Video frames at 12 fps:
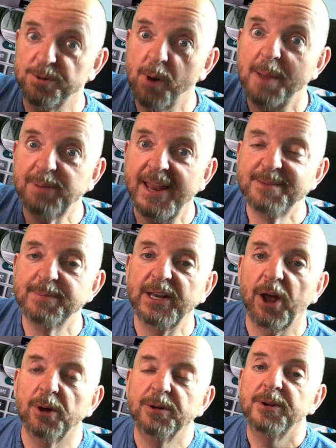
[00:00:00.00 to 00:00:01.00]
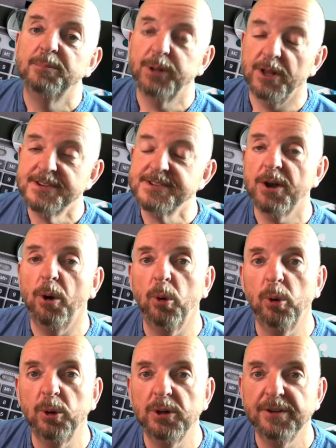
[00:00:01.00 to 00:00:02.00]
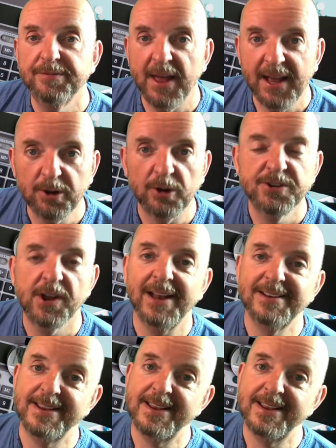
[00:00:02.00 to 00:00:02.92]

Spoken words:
a web link below. plus all of their contact